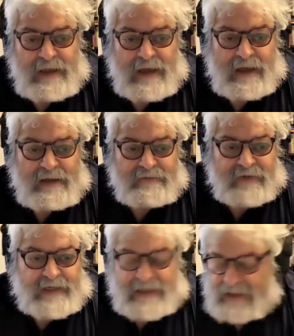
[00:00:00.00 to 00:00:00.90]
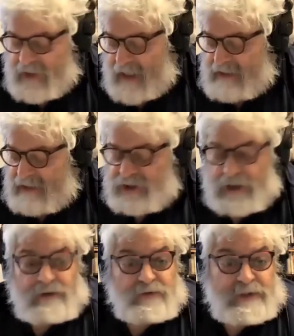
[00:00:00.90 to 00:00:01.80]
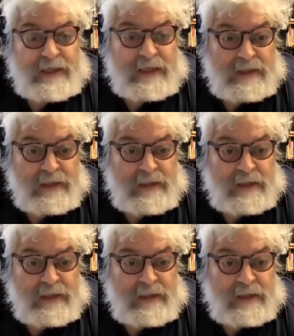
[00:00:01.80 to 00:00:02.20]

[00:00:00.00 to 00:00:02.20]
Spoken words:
In fact, I tried to show who did.